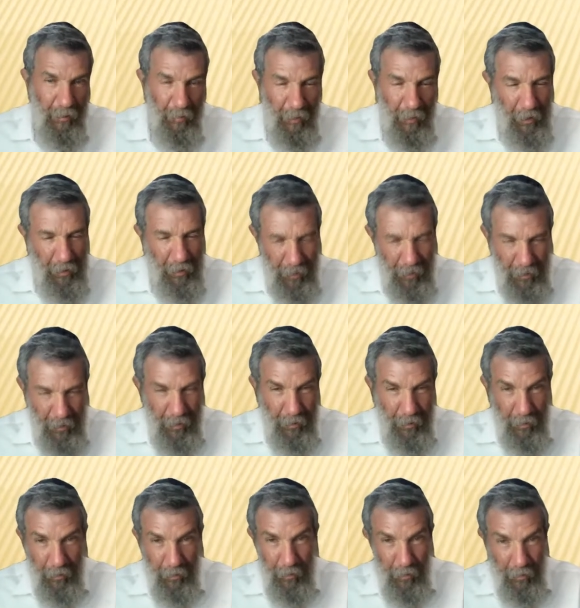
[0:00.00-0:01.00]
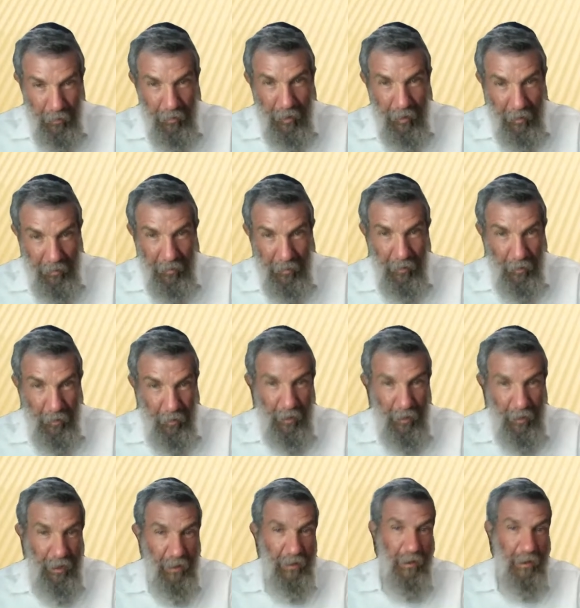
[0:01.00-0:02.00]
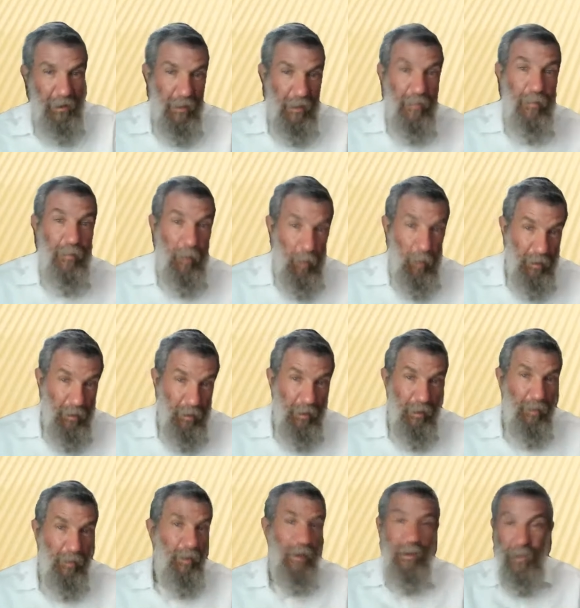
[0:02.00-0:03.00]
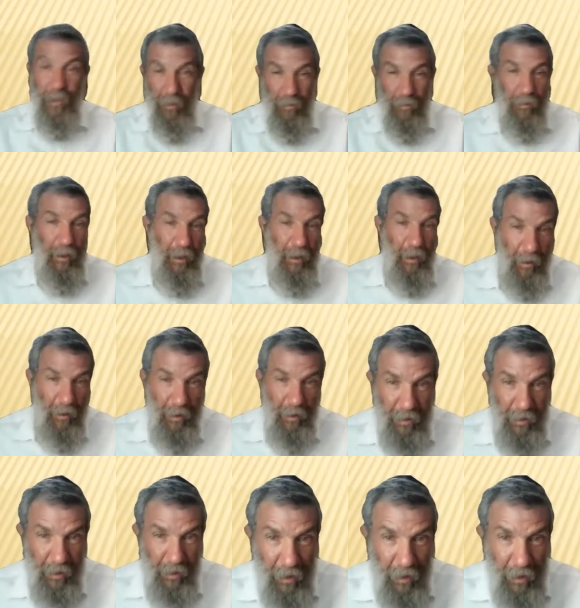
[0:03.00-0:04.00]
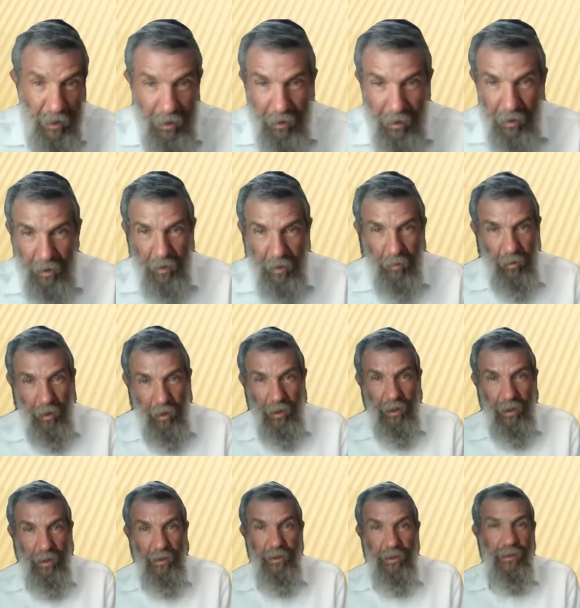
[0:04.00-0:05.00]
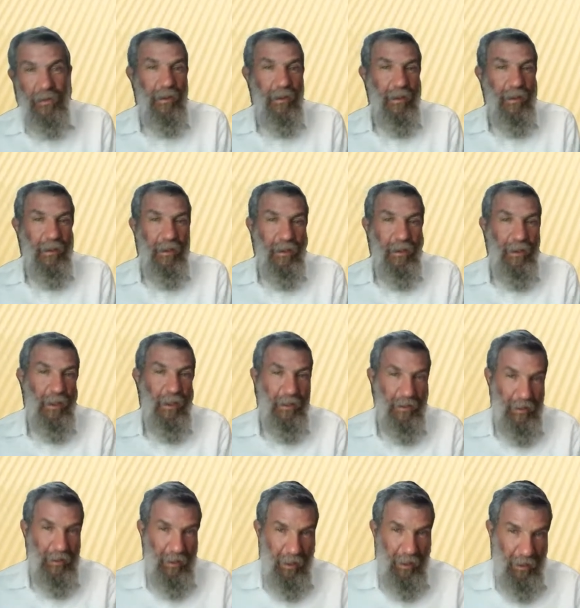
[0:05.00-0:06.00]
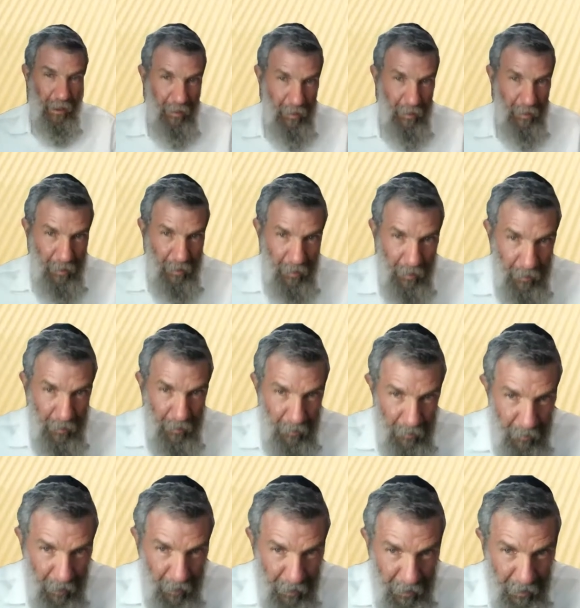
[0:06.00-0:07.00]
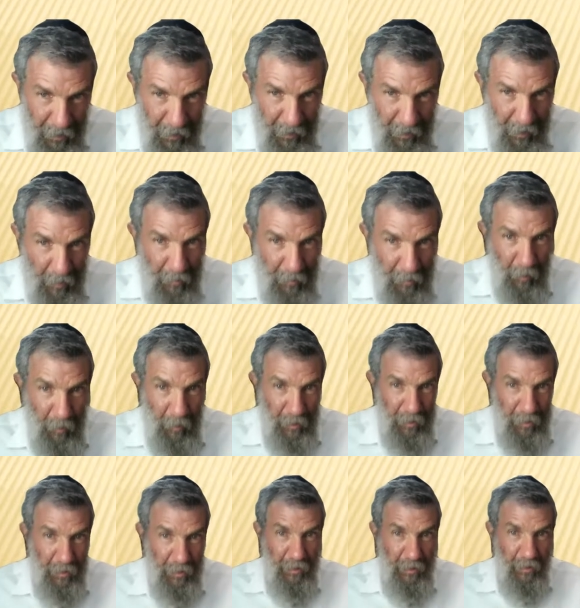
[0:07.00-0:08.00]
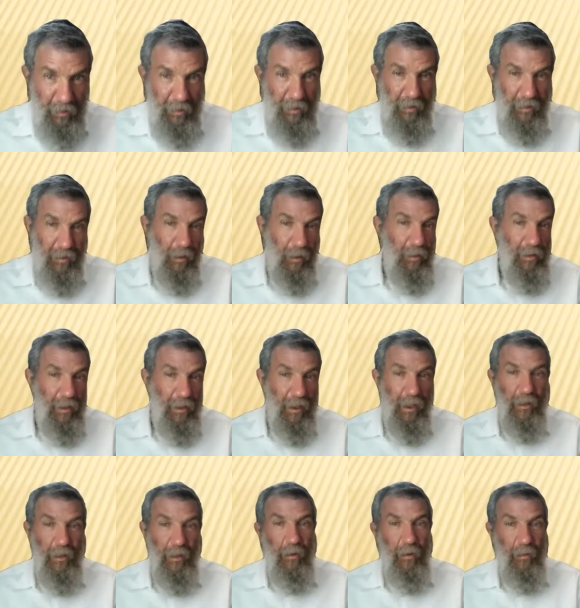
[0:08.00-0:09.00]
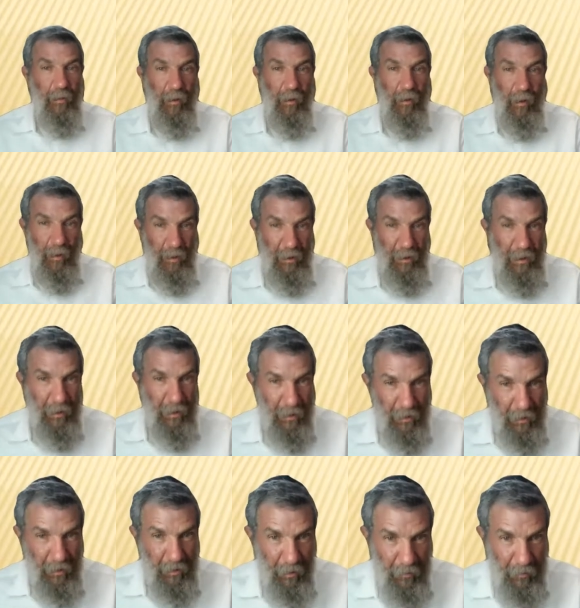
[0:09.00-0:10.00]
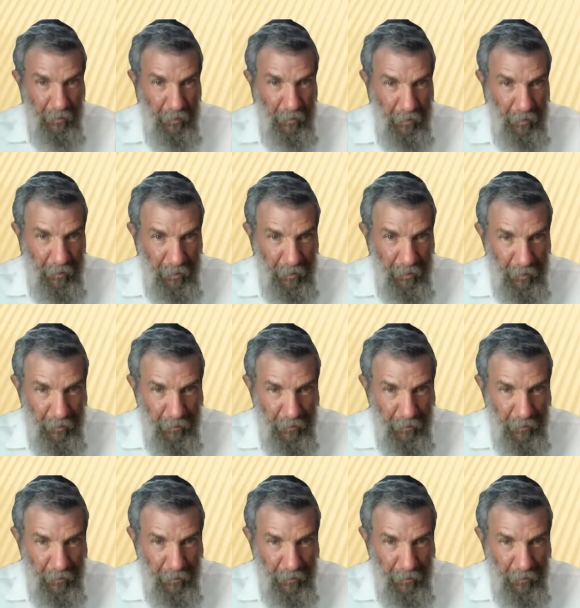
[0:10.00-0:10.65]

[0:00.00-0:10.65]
Make sure that you remember what is the important, what is the priority, and what is less than vitally important. Don't get your priorities confused.